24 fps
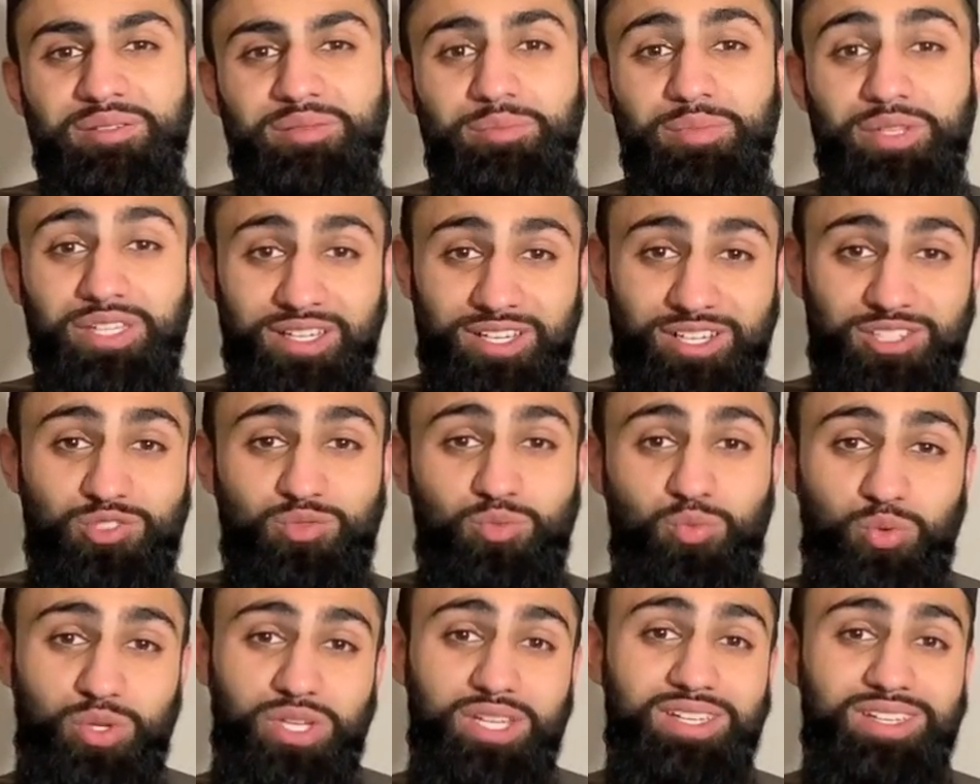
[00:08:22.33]
because
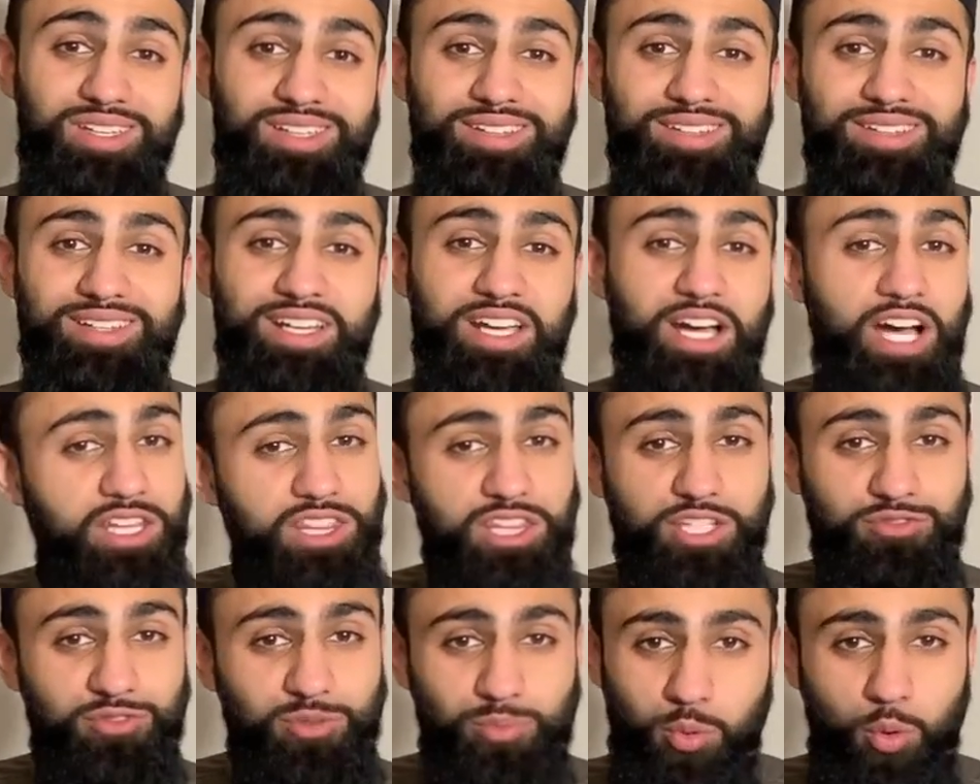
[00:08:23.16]
we got
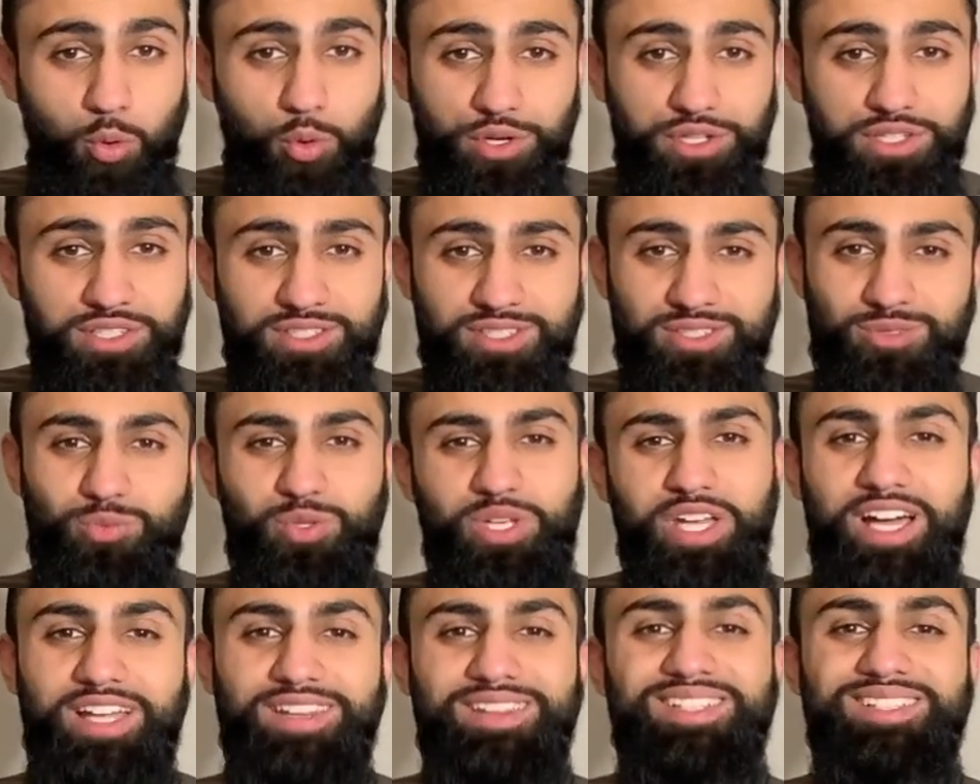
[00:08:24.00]
the reports, we
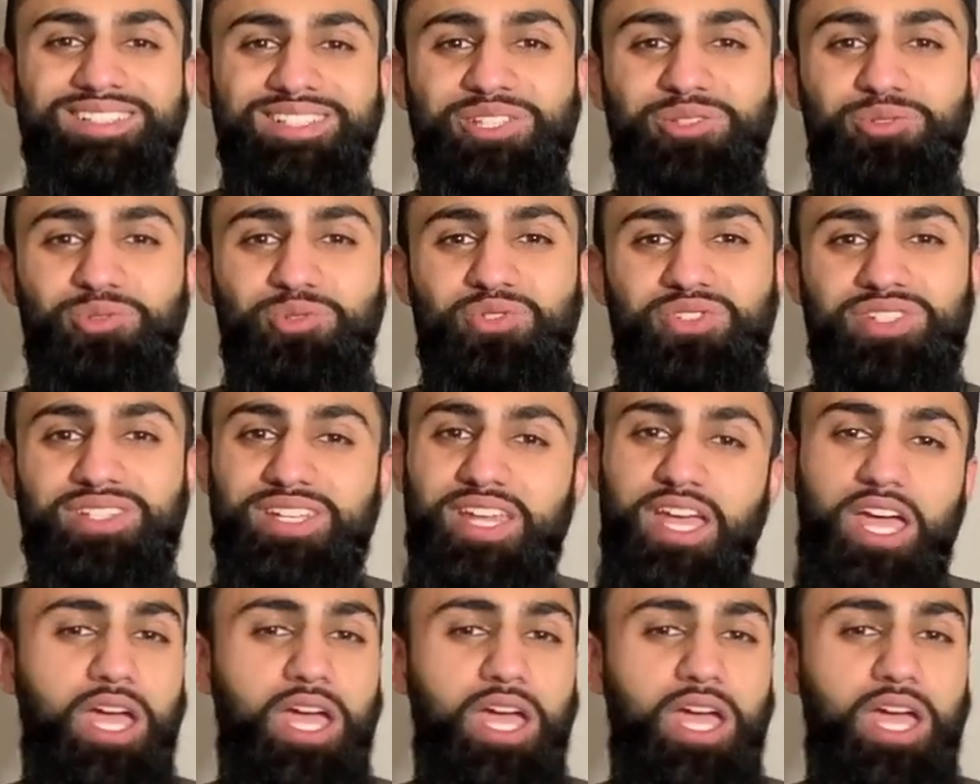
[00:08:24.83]
got the news,